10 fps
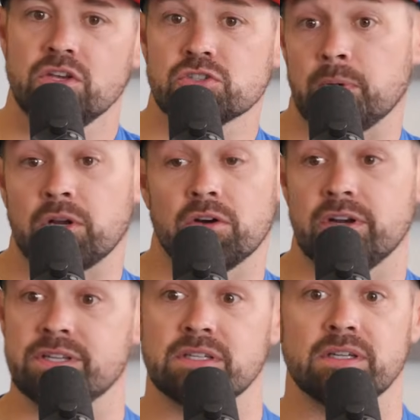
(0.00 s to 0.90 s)
Sprint car
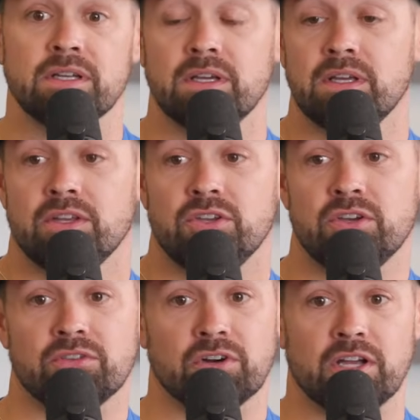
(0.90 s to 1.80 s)
racing, you
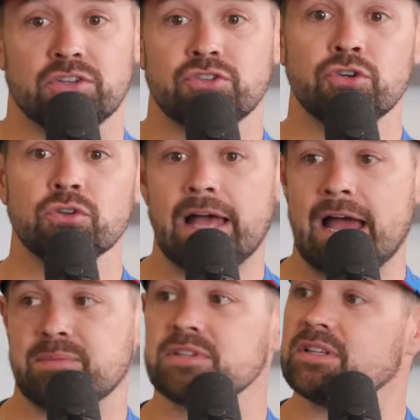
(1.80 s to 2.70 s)
could run 2
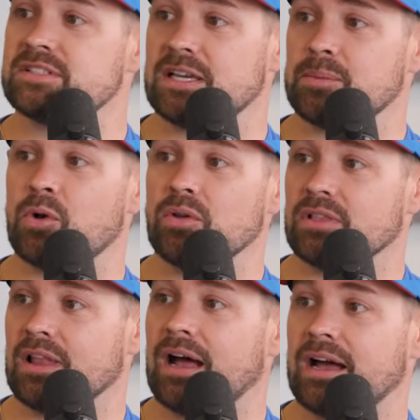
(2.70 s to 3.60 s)
laps in the same
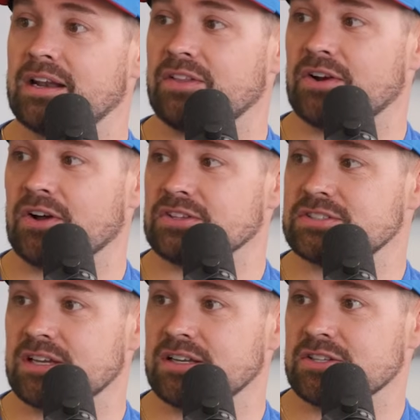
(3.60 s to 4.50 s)
line, and then all of a
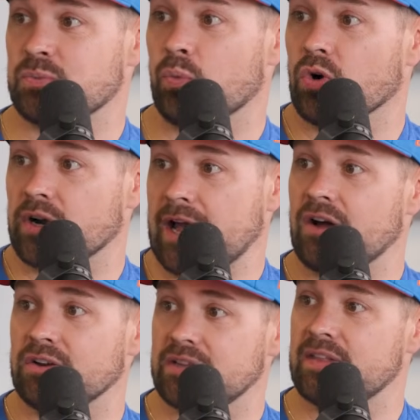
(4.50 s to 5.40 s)
sudden it's worn
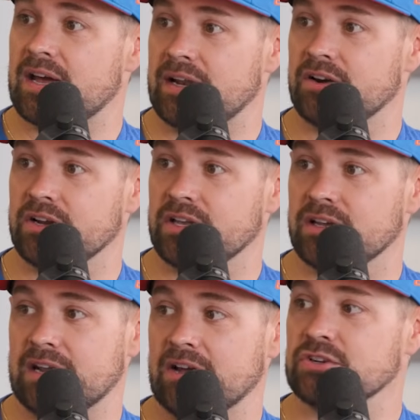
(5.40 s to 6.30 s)
out in that area.
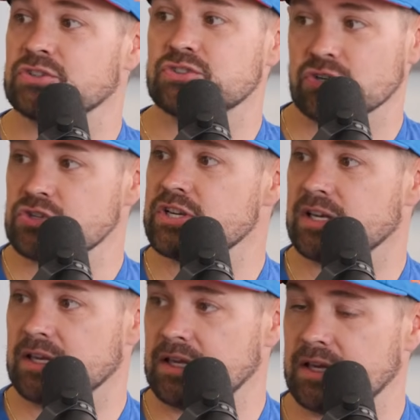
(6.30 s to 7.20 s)
And now you're searching
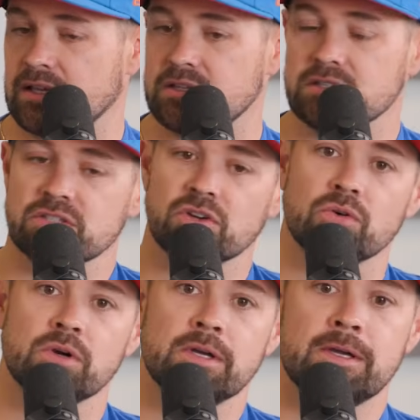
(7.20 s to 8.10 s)
again. And so,